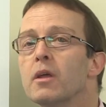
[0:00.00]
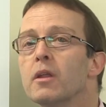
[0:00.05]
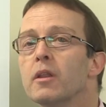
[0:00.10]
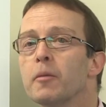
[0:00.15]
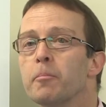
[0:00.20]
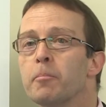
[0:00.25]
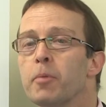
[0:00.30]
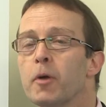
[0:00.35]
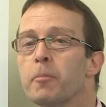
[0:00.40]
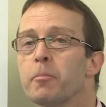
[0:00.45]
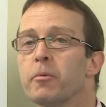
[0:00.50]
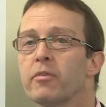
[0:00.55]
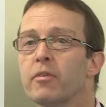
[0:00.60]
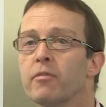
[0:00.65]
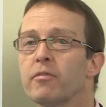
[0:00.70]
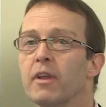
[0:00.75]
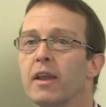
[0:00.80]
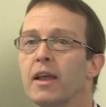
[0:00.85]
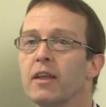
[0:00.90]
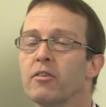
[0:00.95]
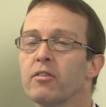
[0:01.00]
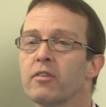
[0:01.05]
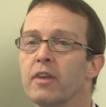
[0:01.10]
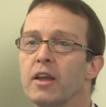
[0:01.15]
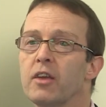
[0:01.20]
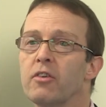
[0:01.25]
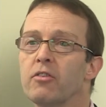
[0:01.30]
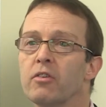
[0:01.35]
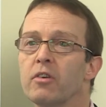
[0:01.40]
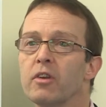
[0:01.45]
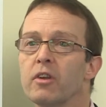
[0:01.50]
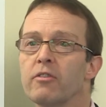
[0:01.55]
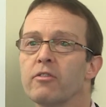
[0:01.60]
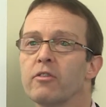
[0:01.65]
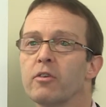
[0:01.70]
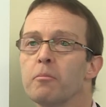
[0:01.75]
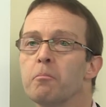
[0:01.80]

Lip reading: The purpose of the legislation is to